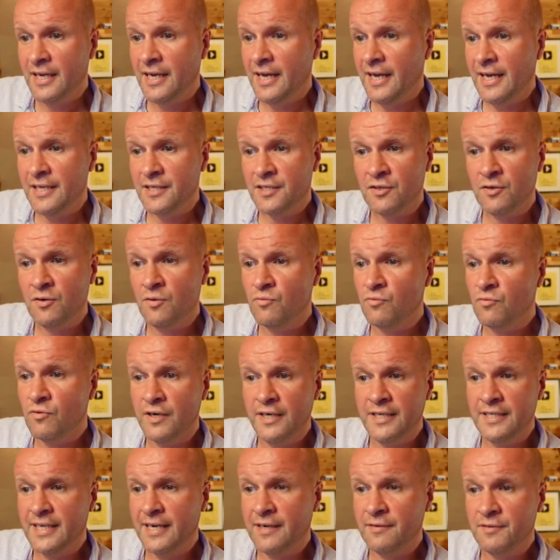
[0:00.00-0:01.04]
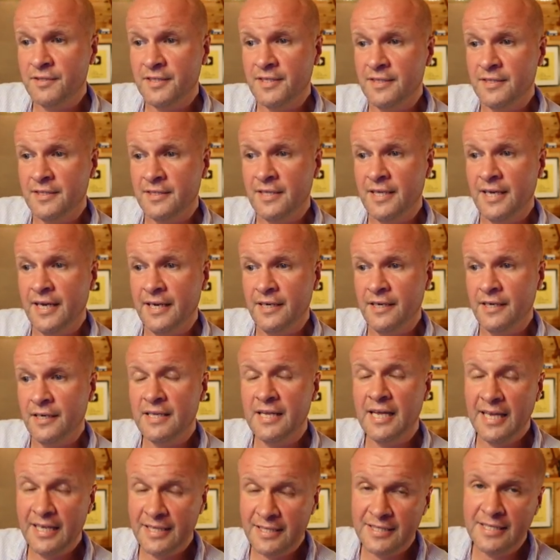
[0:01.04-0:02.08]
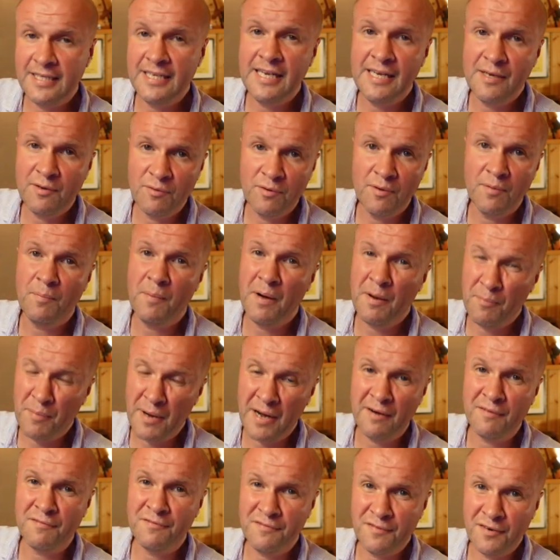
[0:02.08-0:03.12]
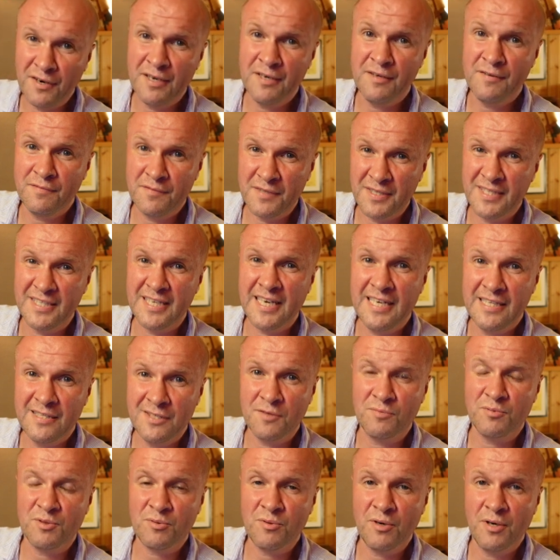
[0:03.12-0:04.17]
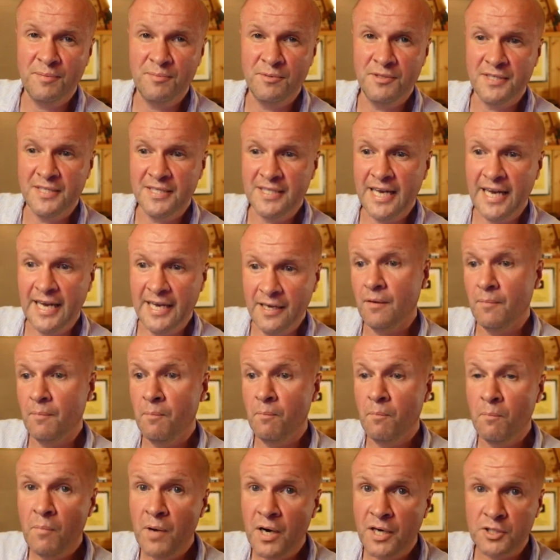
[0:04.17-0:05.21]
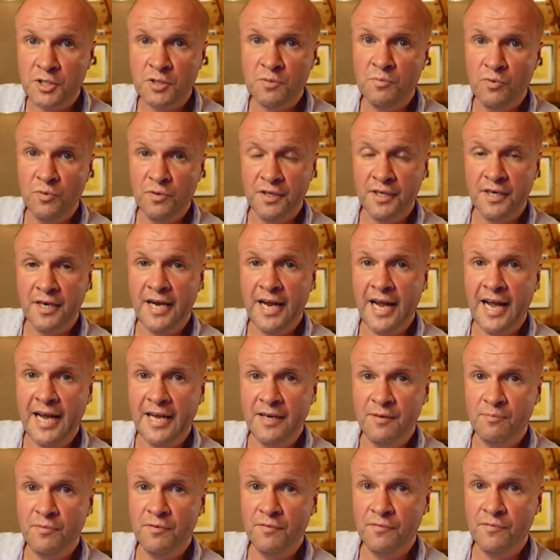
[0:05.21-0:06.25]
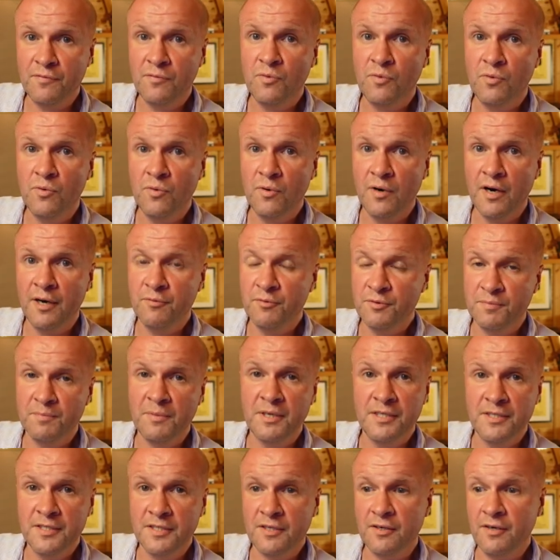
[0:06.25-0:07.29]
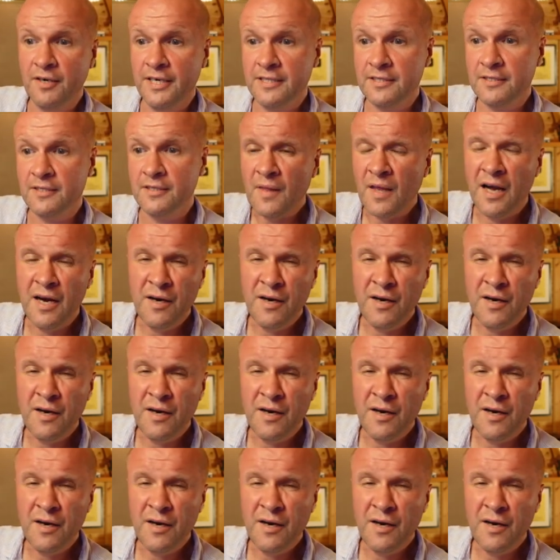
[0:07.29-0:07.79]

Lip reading: It's gone right down since then. It's near about 5 to 10 subscribers a day, much more than I had before I was monetized.